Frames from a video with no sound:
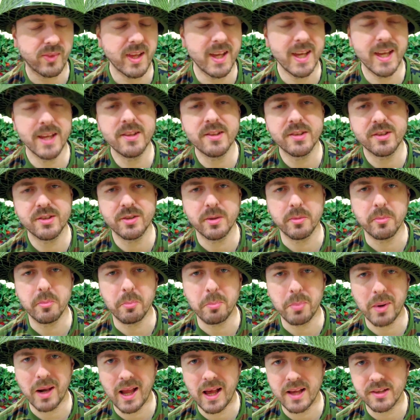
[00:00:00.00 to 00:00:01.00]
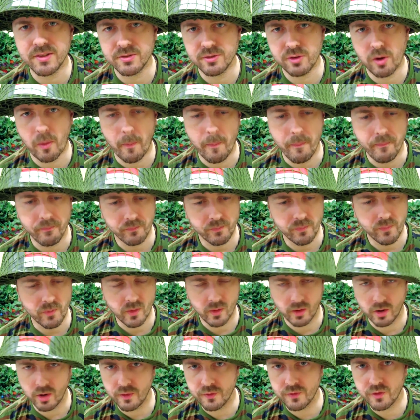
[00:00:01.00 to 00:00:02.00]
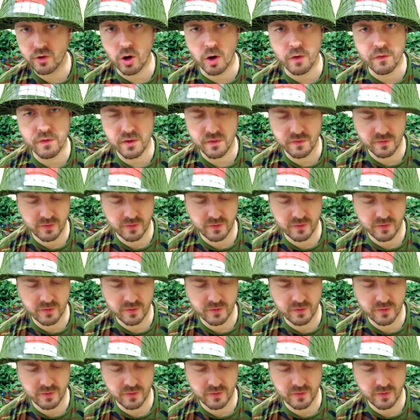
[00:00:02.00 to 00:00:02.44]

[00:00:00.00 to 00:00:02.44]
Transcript: Instant blast of coffee